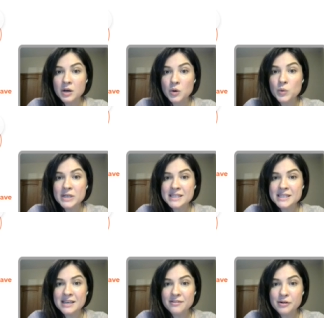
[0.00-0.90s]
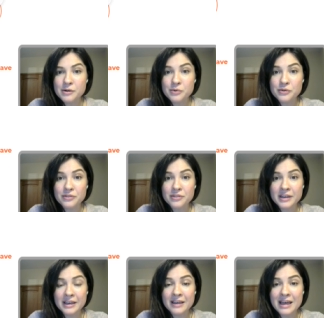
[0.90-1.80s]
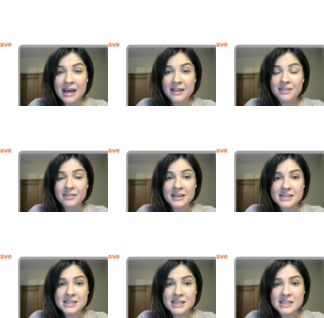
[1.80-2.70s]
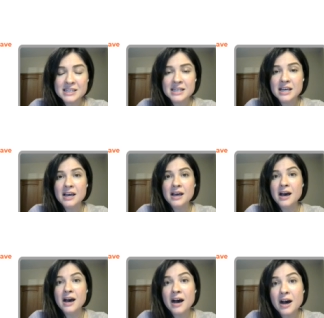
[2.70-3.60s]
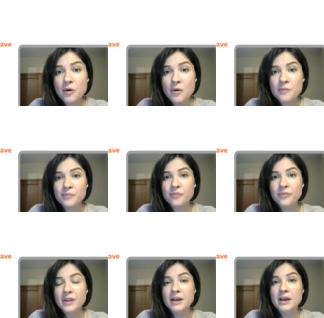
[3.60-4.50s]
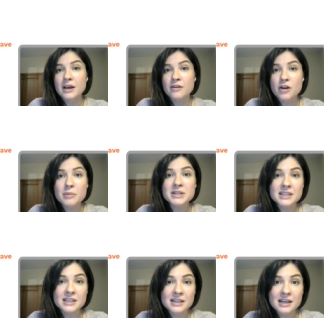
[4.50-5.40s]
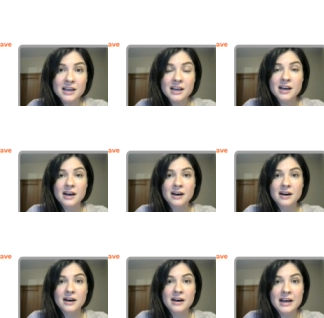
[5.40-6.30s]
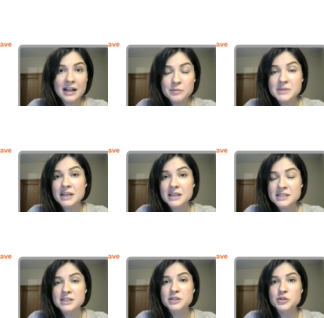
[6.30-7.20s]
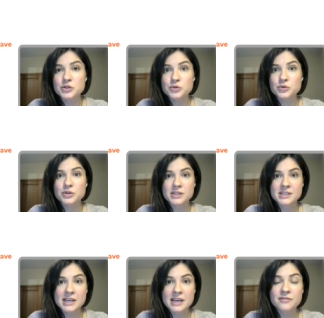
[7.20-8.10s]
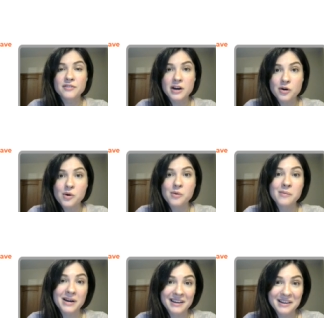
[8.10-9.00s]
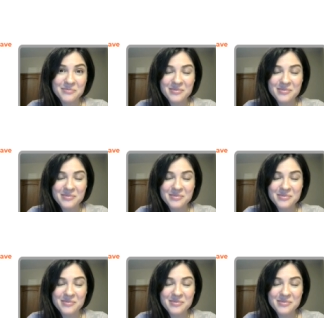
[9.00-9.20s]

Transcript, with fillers: we see a very important thing, and this is how Robotina helps us to save our money.